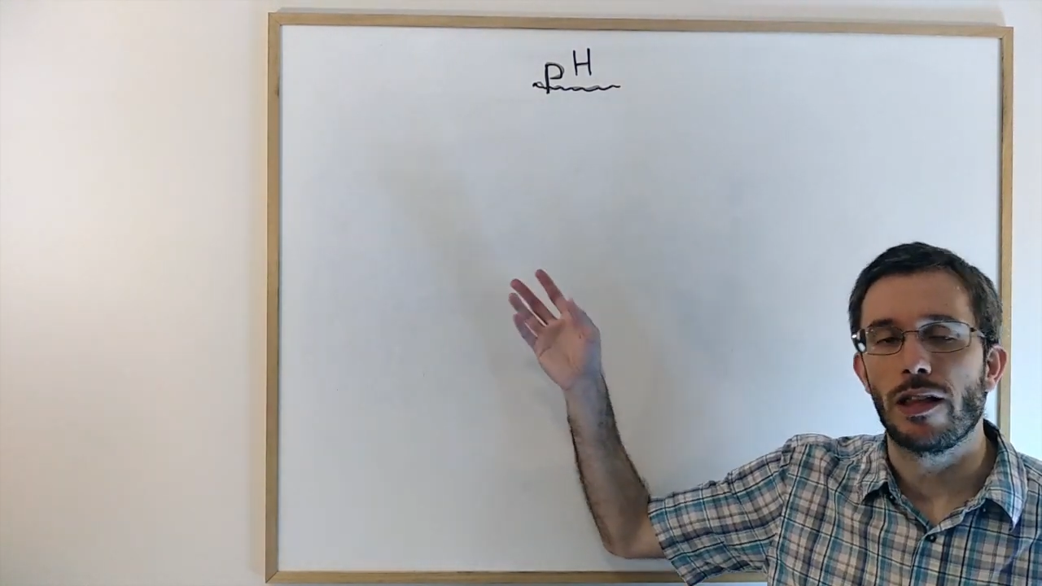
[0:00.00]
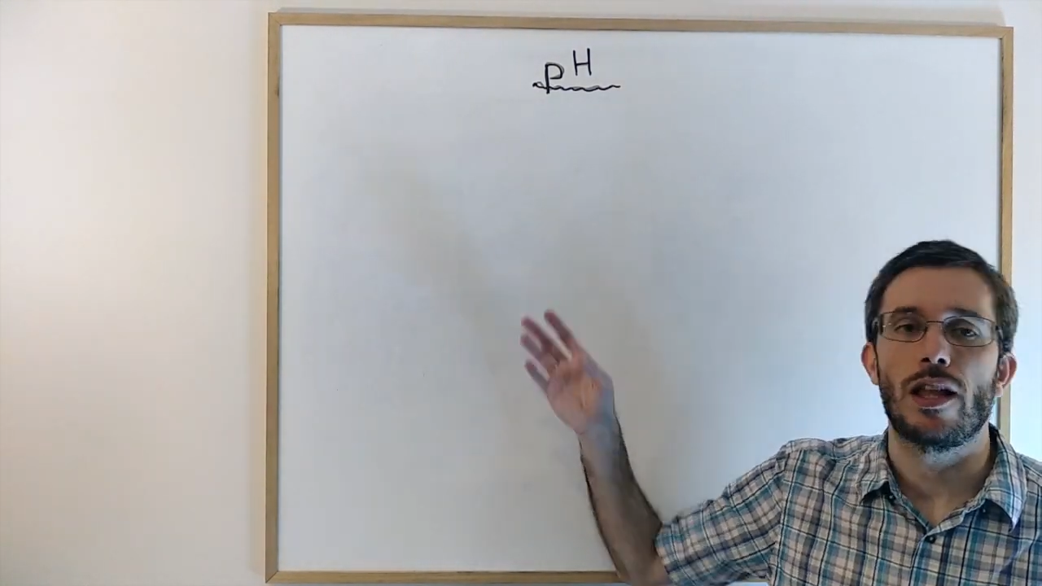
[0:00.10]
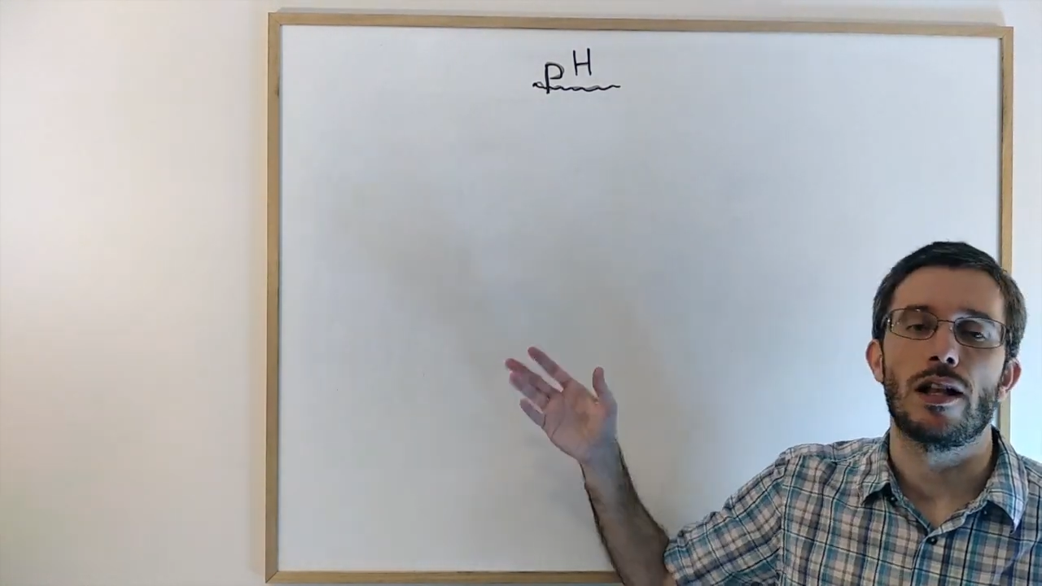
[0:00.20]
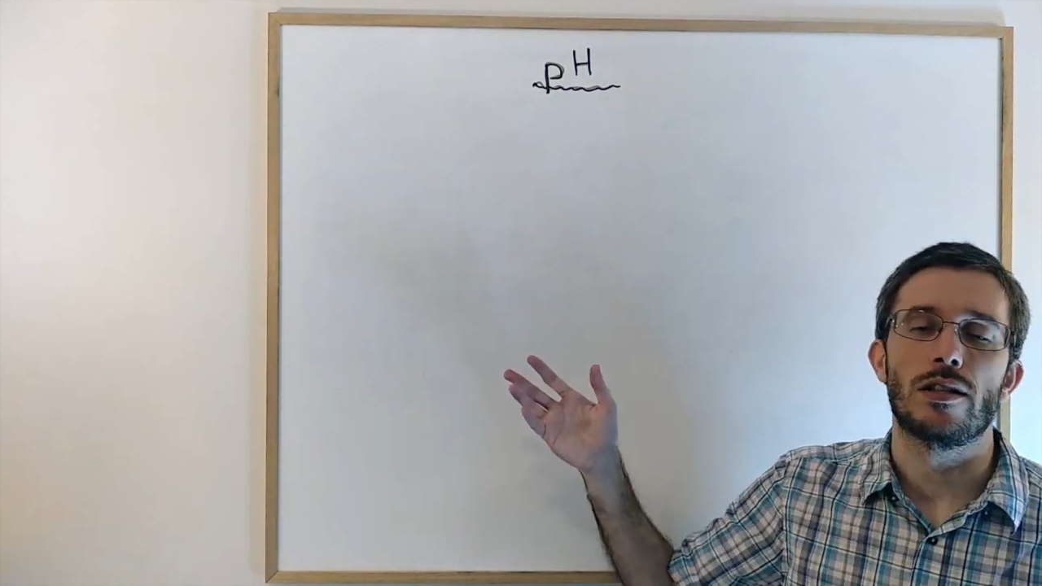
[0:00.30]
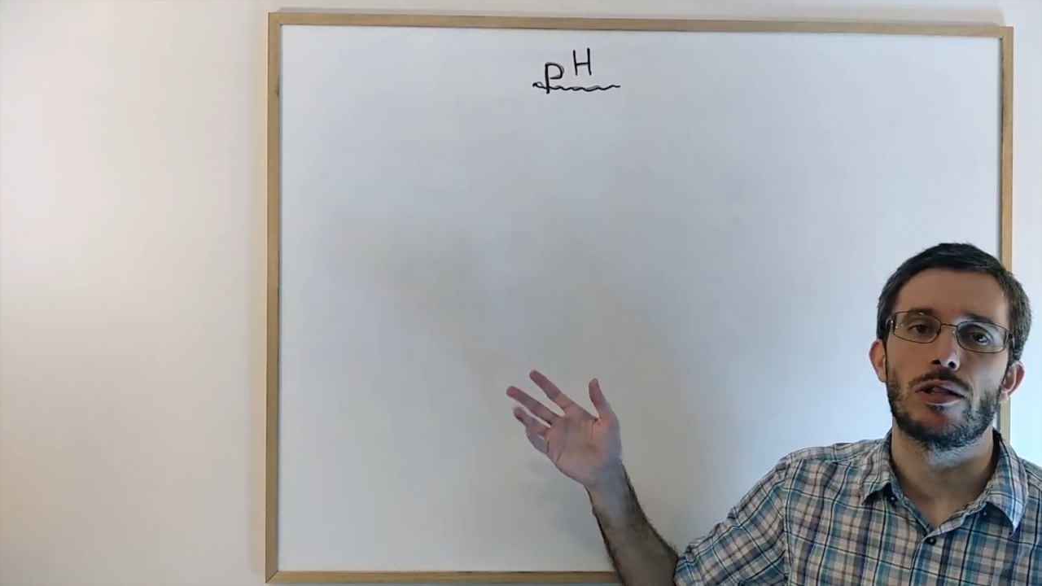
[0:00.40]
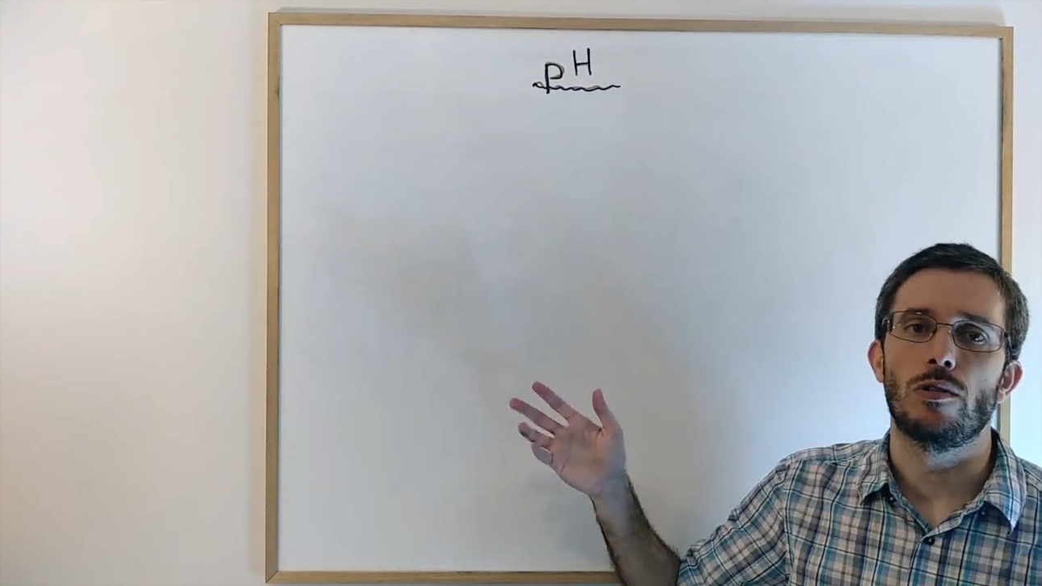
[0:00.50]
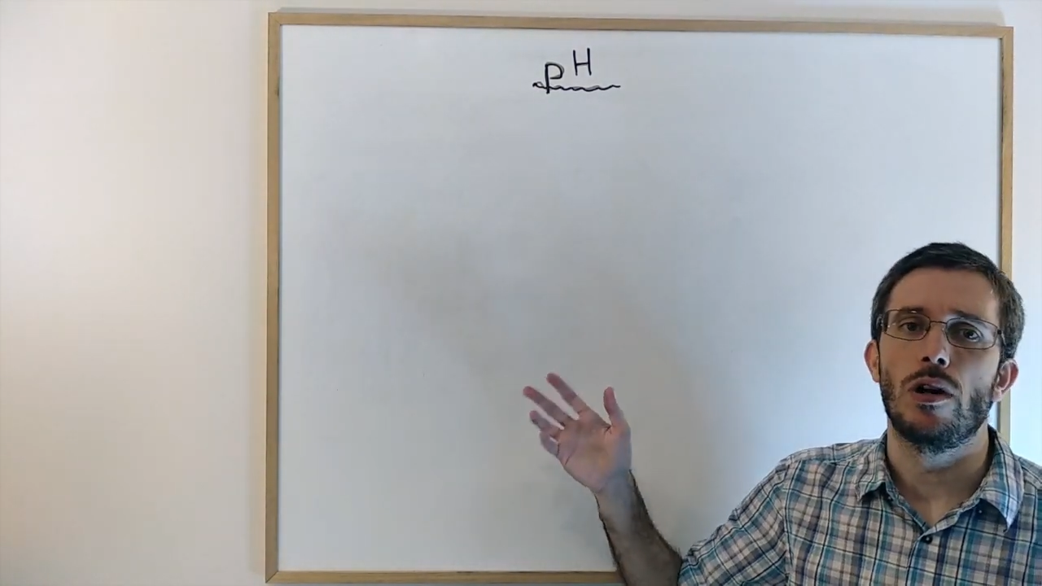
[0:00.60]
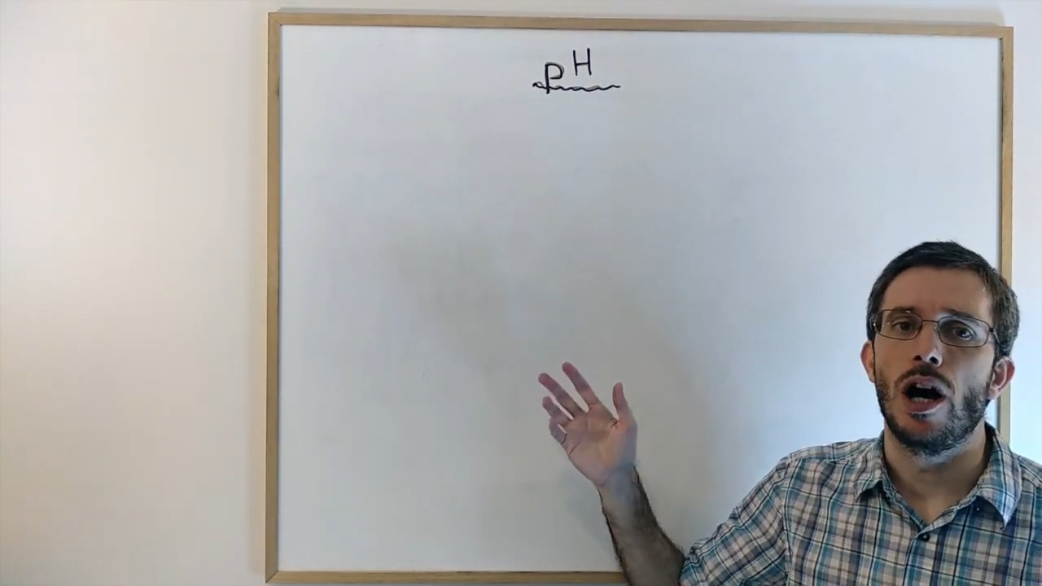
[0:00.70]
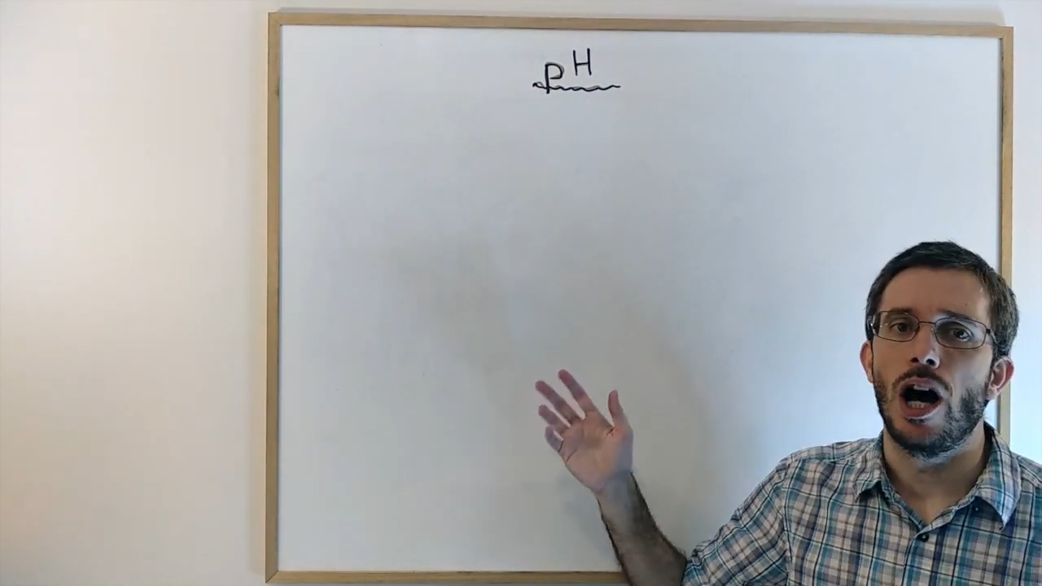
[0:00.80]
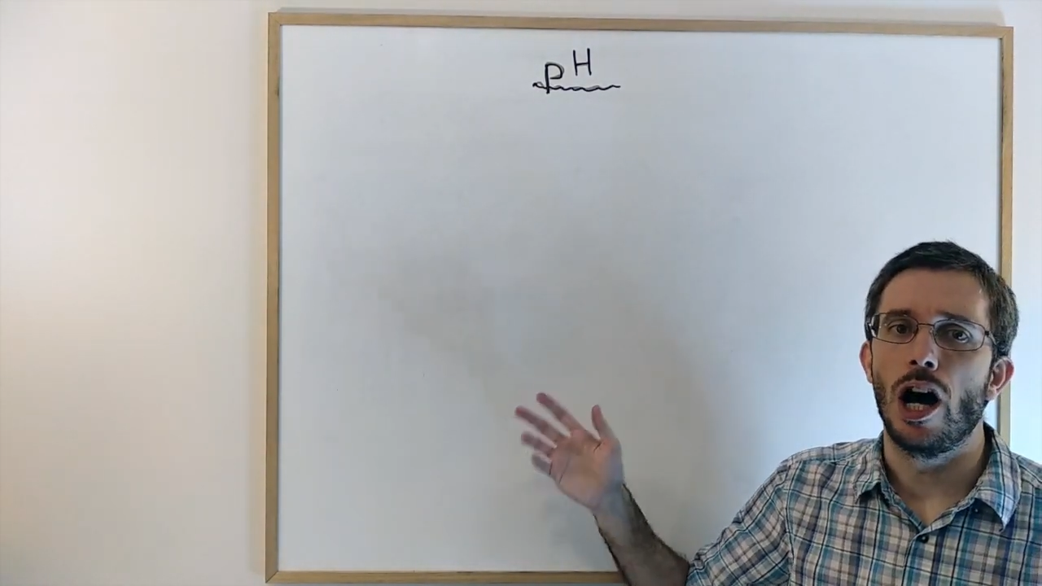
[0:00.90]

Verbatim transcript: that tells you